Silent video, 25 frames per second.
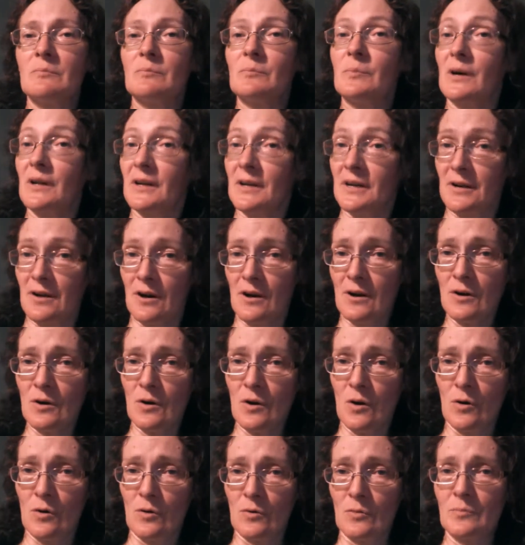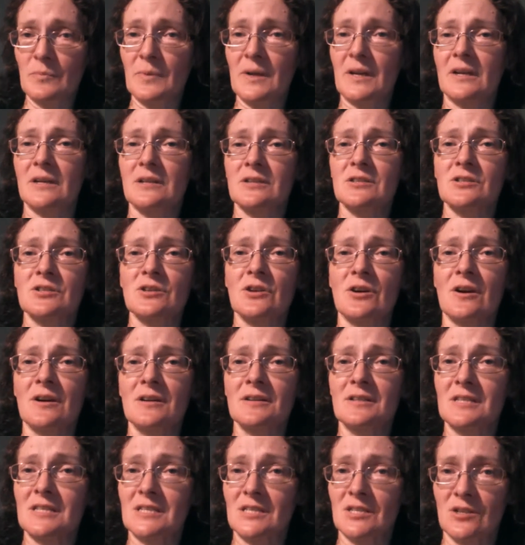But in our home, because
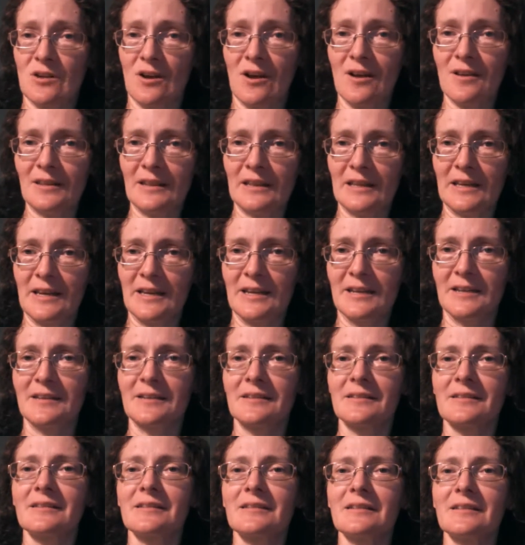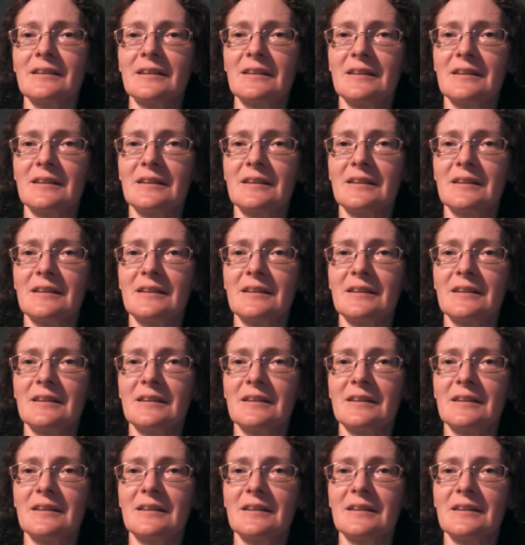Don does not like